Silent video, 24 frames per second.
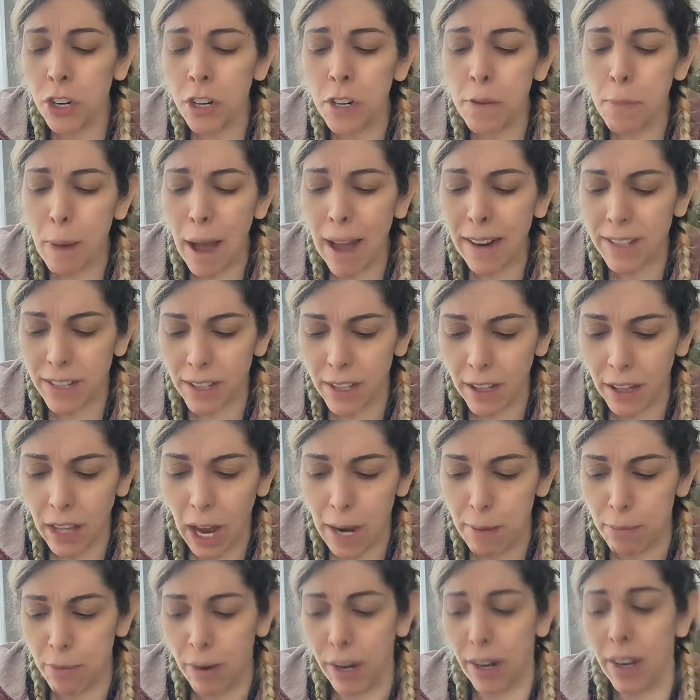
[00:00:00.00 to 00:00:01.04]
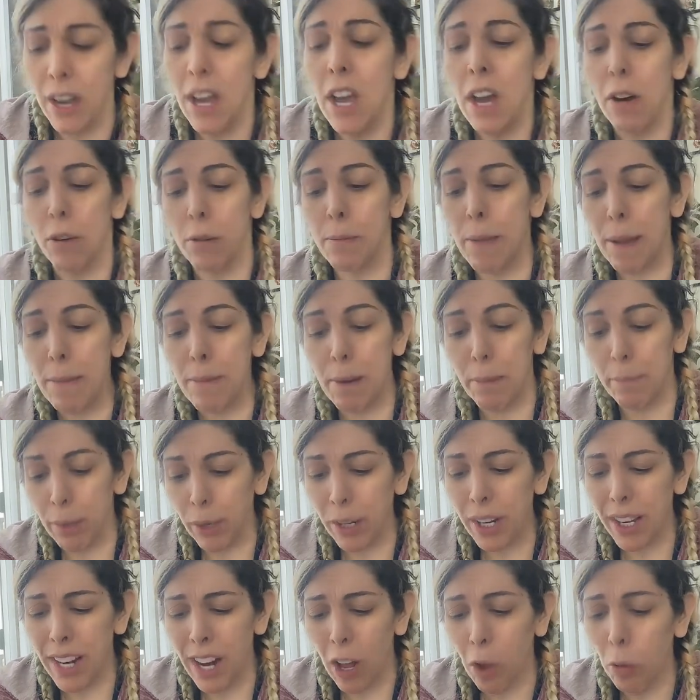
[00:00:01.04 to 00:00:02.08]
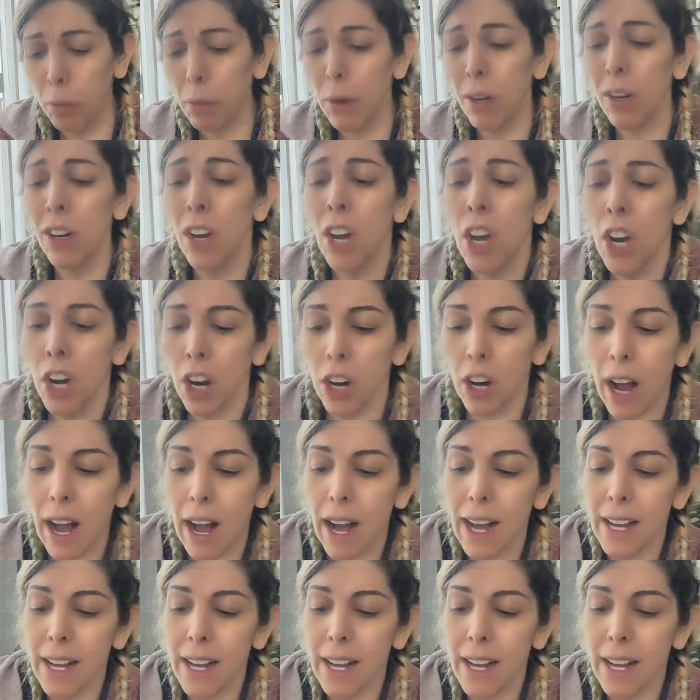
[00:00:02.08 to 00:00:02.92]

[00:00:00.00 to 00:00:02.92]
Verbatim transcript: She turned back to the library, or maybe a book could help her.